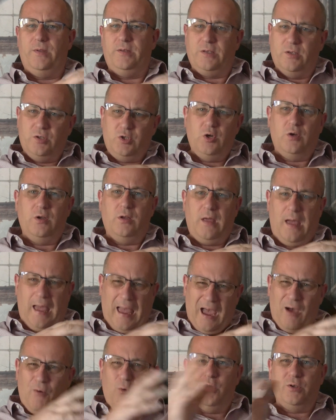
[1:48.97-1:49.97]
This is a journey,
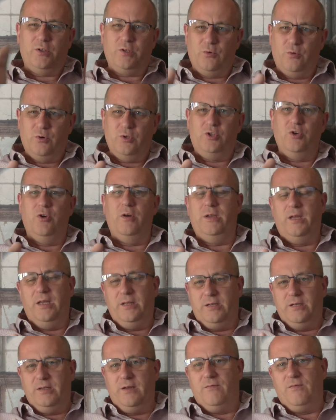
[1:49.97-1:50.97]
our sort of journey
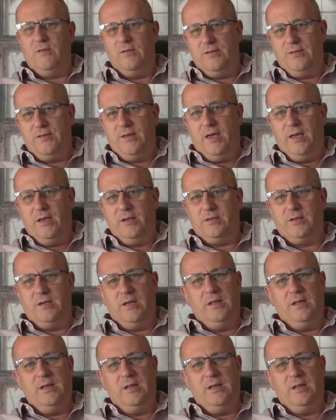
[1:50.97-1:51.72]
into different things.